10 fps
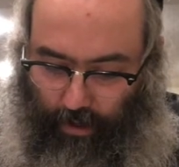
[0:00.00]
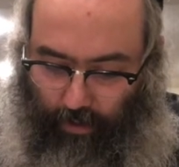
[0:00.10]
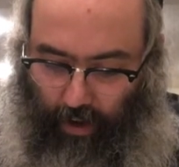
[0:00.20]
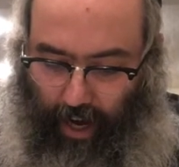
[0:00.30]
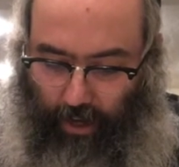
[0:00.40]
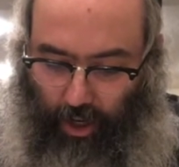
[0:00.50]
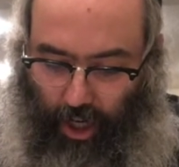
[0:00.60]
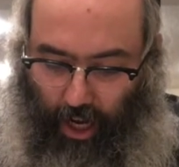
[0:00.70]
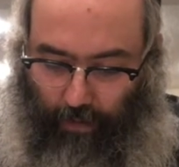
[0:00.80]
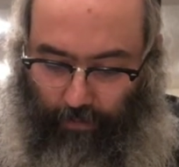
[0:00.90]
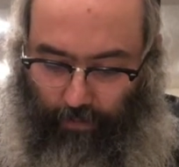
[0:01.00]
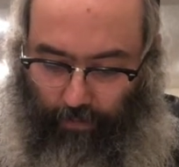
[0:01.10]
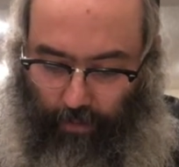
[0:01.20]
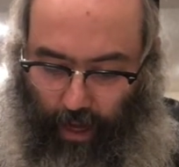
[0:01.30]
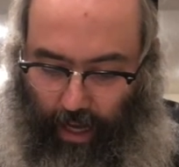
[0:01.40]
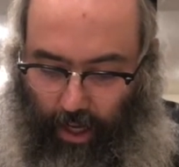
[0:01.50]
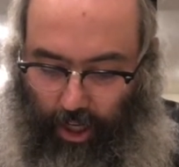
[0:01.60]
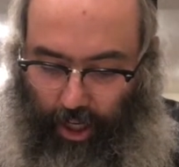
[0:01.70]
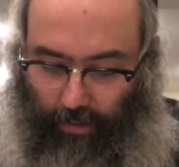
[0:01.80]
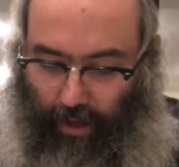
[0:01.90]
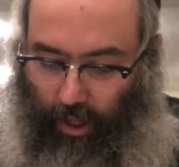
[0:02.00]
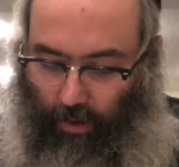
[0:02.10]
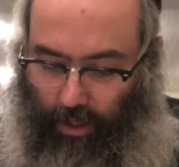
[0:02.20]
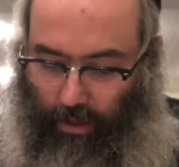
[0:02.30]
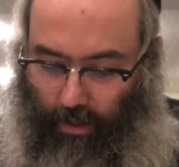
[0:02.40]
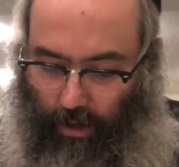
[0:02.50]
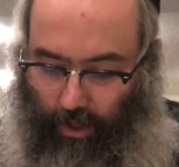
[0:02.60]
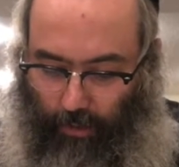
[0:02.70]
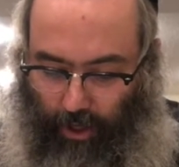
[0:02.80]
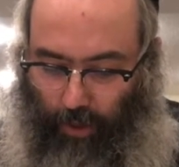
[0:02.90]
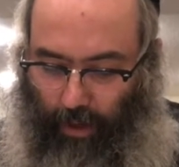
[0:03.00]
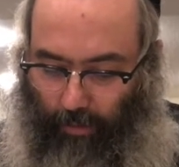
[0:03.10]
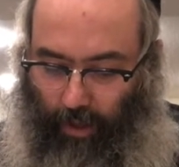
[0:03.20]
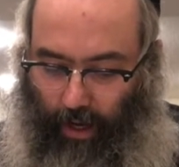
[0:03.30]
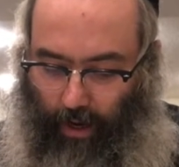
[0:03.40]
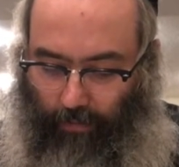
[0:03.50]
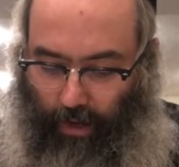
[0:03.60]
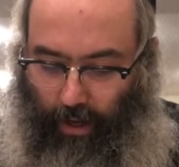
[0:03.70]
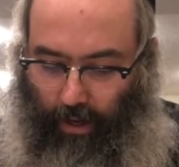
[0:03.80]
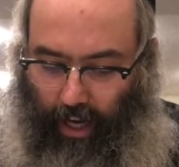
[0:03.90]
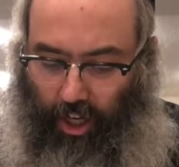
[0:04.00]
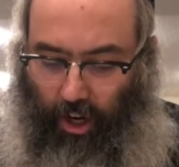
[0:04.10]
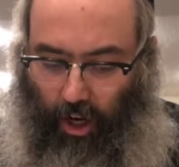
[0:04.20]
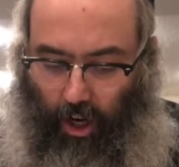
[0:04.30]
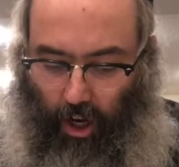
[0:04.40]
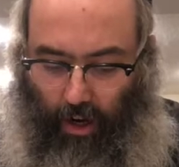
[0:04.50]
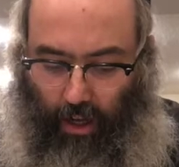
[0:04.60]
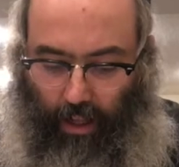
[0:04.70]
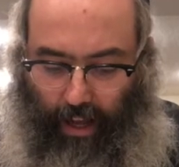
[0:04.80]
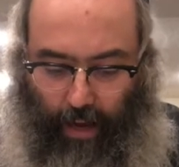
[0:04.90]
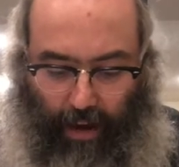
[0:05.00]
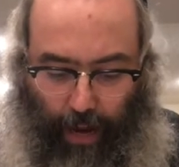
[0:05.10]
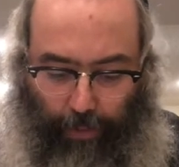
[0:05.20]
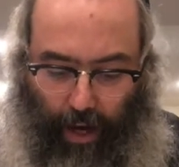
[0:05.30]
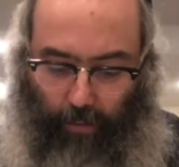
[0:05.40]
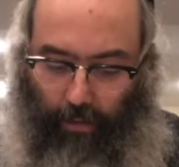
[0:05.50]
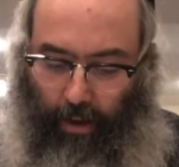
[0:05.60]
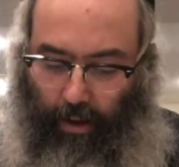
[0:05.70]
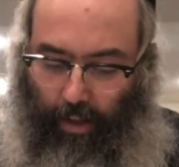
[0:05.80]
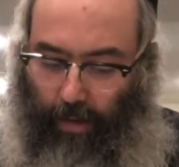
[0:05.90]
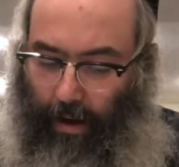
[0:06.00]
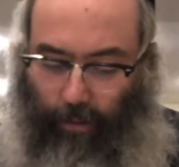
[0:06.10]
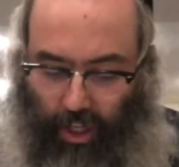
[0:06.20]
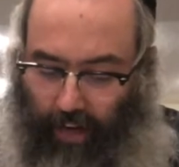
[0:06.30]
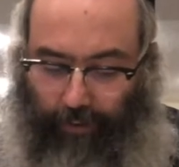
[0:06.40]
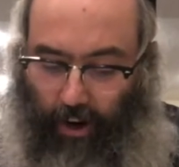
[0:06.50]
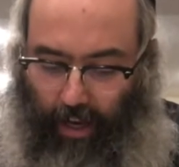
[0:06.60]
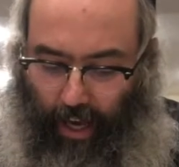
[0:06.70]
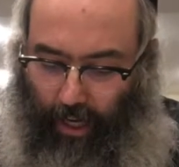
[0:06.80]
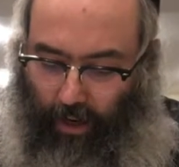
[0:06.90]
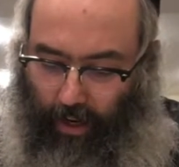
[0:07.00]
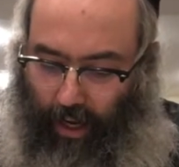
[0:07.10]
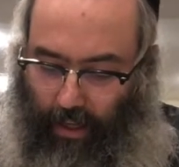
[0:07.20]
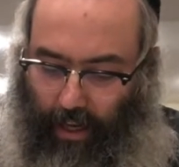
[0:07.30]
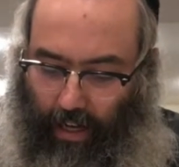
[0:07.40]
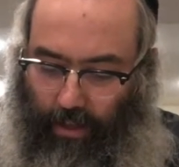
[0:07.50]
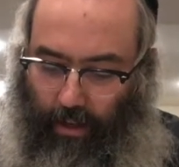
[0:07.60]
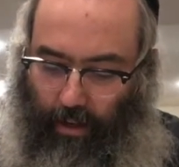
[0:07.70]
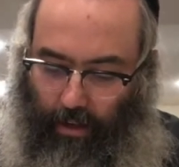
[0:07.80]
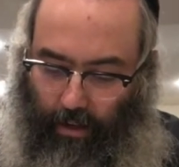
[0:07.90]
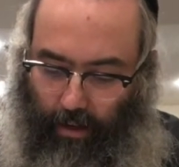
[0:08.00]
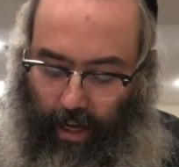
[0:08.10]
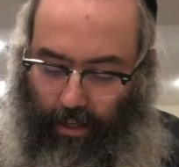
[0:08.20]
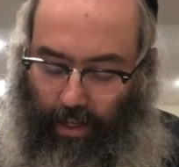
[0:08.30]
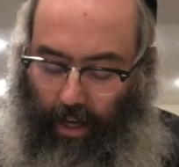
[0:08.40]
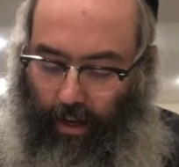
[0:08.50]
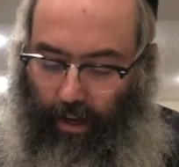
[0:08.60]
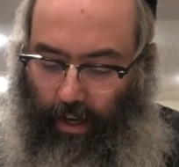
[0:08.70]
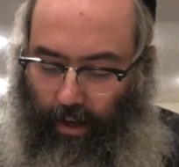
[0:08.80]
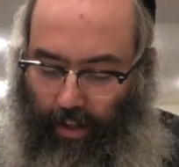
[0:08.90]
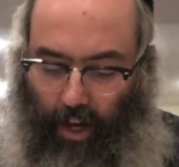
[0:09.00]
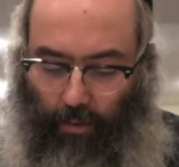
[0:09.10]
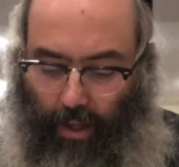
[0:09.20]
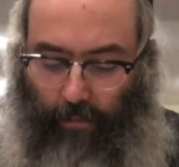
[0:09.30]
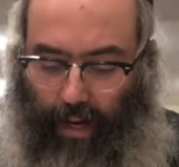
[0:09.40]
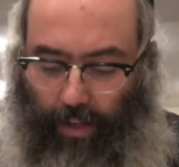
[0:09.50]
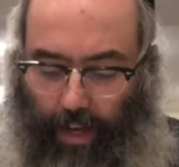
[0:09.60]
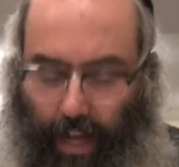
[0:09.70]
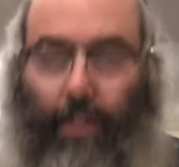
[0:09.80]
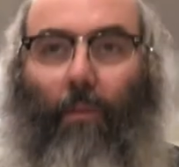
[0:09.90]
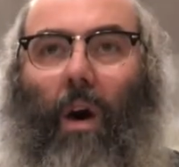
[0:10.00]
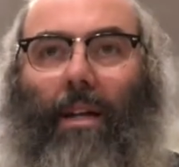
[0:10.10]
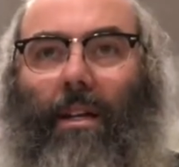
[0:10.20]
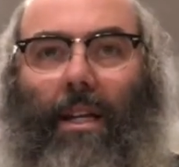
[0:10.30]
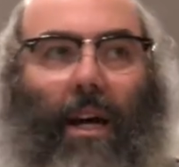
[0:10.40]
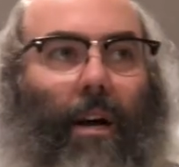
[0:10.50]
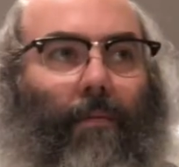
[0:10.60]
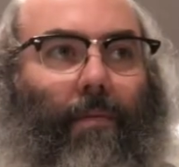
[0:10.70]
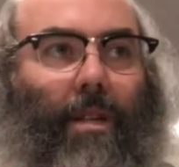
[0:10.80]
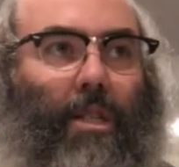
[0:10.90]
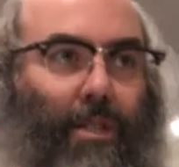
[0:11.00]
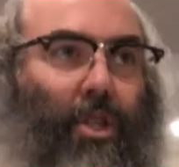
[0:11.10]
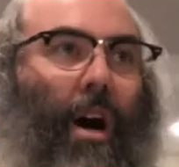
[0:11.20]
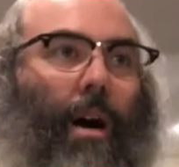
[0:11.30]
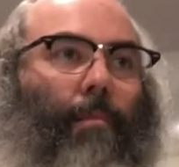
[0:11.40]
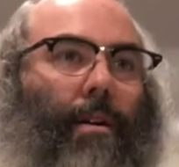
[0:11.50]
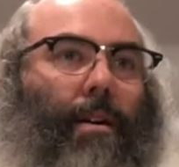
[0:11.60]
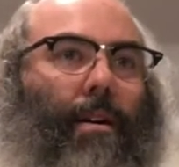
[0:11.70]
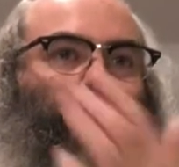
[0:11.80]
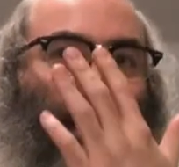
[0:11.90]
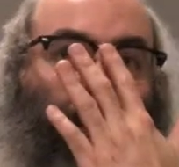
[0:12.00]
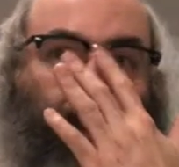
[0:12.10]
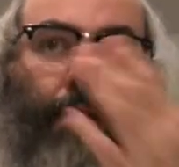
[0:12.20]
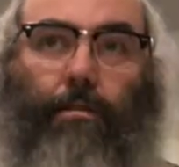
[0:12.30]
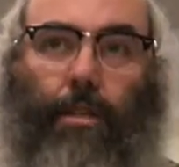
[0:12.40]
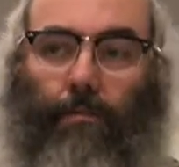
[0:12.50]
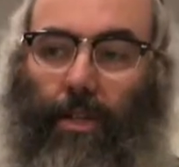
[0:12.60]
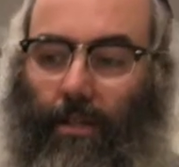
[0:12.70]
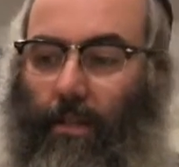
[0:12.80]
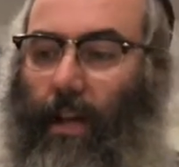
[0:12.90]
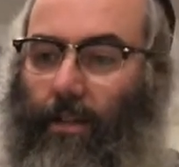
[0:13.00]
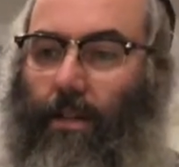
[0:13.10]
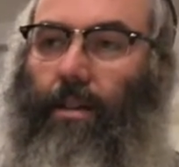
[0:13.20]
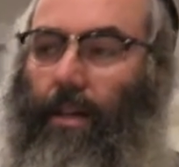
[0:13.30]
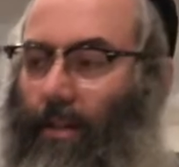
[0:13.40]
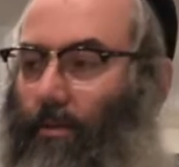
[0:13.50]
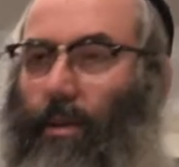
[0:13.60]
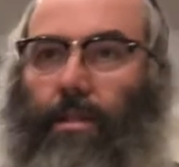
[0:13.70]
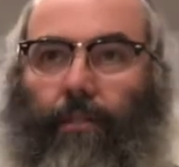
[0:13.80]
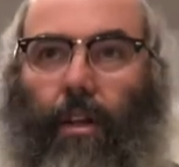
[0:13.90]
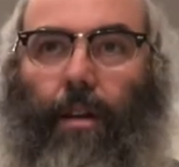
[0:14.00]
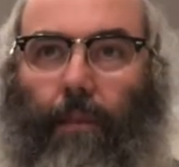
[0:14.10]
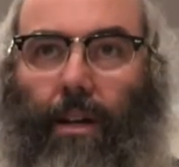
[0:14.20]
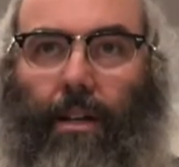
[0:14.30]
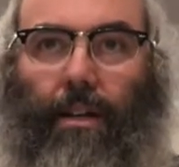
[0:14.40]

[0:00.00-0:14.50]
V'hayusham anoshim, and there was a bunch of people there. Asher chora lahem apam. They mamash got very angry. Al Chazan alzeh. They got really mad at the Chazan. Why didn't he come? It's his job. And this nice yid who doesn't have a lot of money,